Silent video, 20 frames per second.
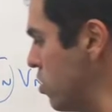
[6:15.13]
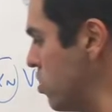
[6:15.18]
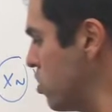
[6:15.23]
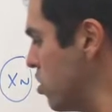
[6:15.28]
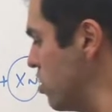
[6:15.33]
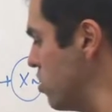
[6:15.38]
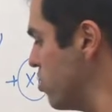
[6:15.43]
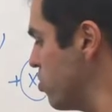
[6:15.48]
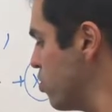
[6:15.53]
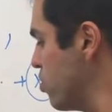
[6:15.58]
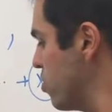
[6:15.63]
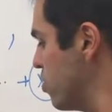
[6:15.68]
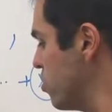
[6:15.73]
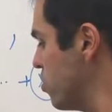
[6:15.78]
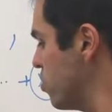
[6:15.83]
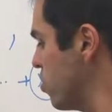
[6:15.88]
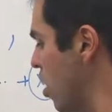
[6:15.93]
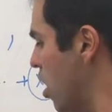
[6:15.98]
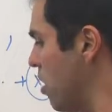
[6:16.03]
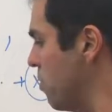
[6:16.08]
are just
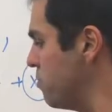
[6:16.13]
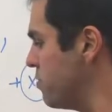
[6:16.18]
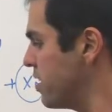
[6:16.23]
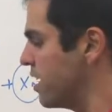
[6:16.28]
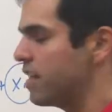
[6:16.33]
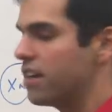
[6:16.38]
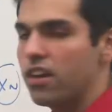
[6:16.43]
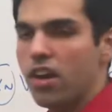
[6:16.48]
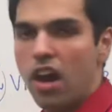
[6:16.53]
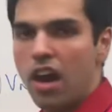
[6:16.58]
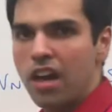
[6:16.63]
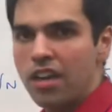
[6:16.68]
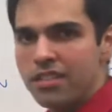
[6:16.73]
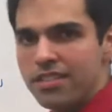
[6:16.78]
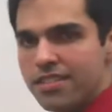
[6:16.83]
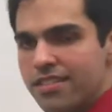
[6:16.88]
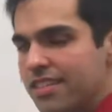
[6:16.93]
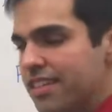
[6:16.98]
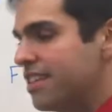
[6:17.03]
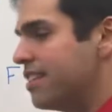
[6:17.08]
sums and
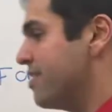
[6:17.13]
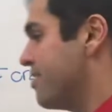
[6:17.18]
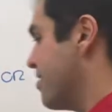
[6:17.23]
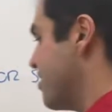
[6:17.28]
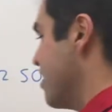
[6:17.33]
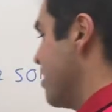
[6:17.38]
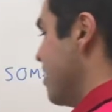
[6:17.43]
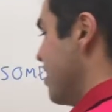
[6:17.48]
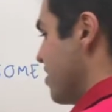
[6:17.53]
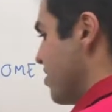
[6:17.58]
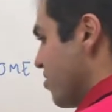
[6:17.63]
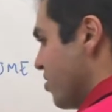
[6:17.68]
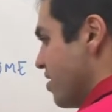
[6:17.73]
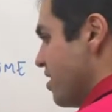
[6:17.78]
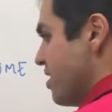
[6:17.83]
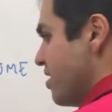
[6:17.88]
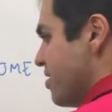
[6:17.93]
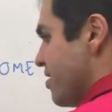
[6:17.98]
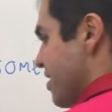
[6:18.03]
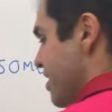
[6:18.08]
constants. So
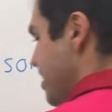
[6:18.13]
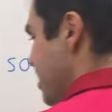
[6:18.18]
this